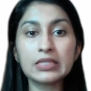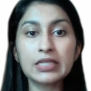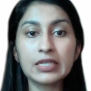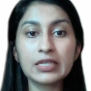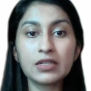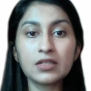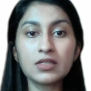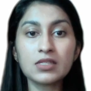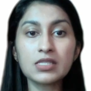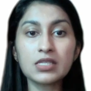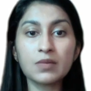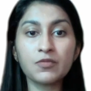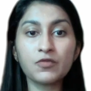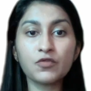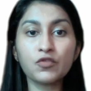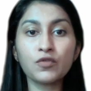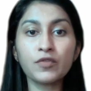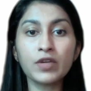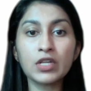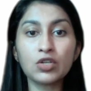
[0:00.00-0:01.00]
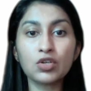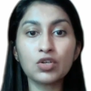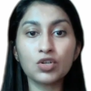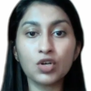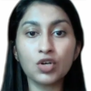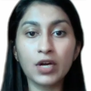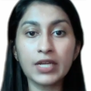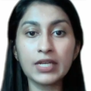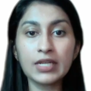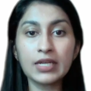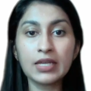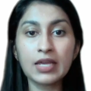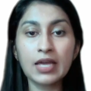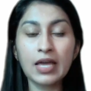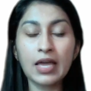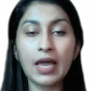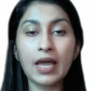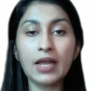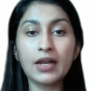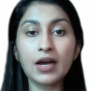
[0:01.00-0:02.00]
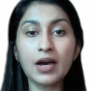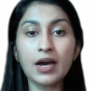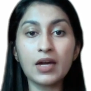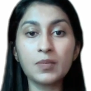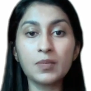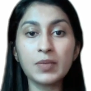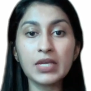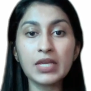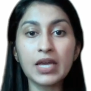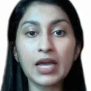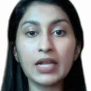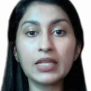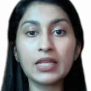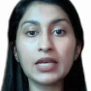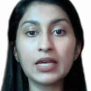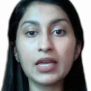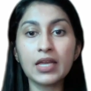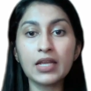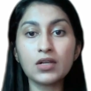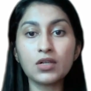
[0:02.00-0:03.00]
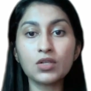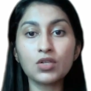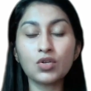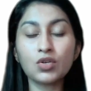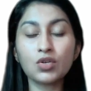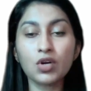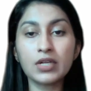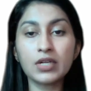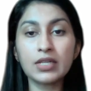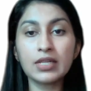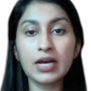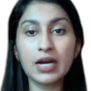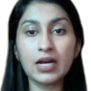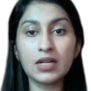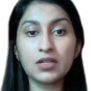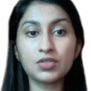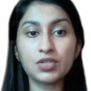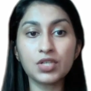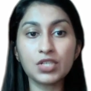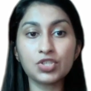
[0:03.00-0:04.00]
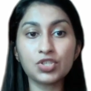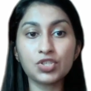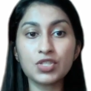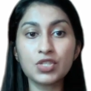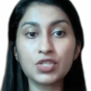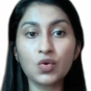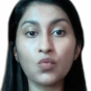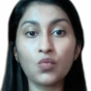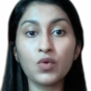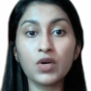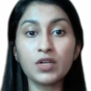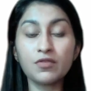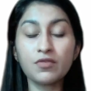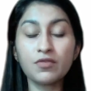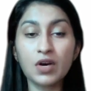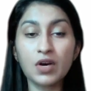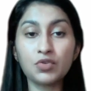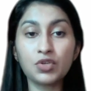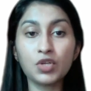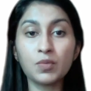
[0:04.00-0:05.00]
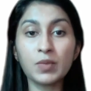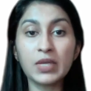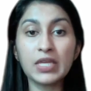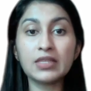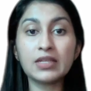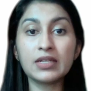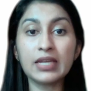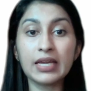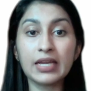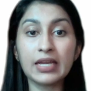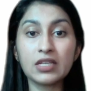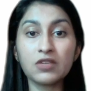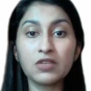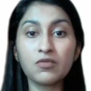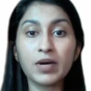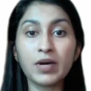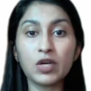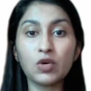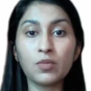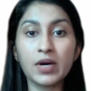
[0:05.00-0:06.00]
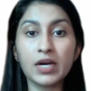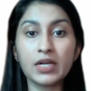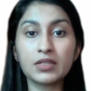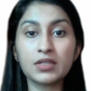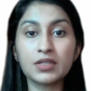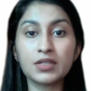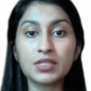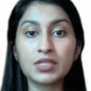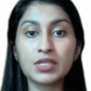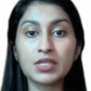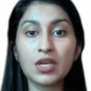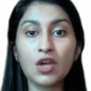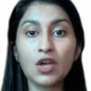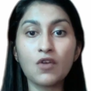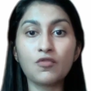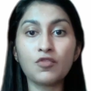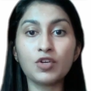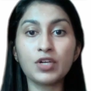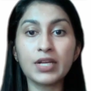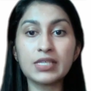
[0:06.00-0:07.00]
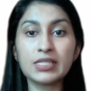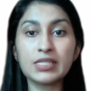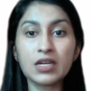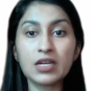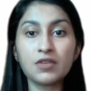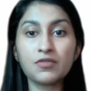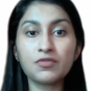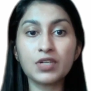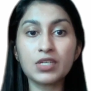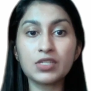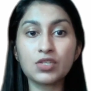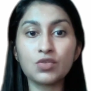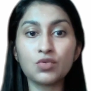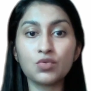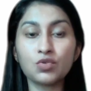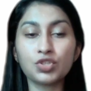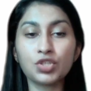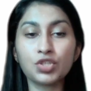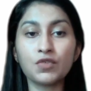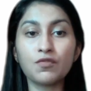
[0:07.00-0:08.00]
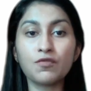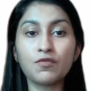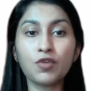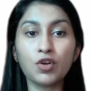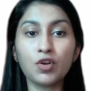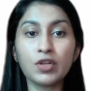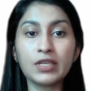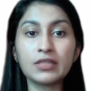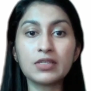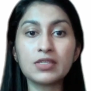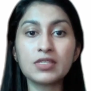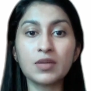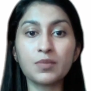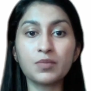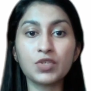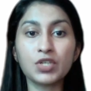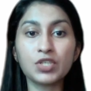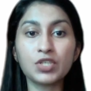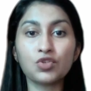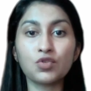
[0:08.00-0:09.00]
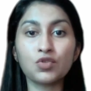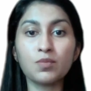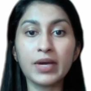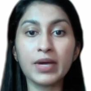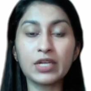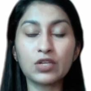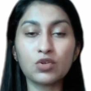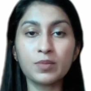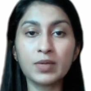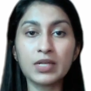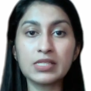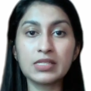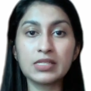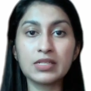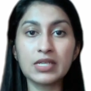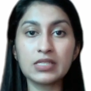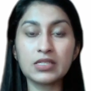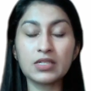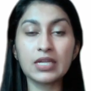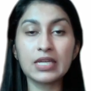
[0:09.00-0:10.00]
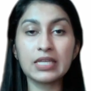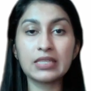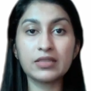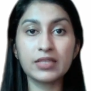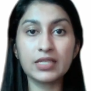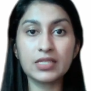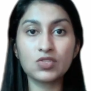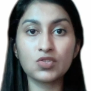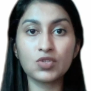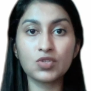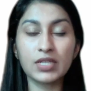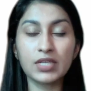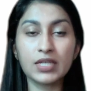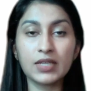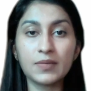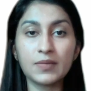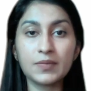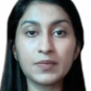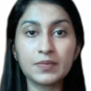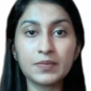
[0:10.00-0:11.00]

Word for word: Thicker subfoveal choroid and RPA and the inner choroidal alterations were found to be the negative biomarkers for SRF resolution following the subthreshold micropulse laser in this study.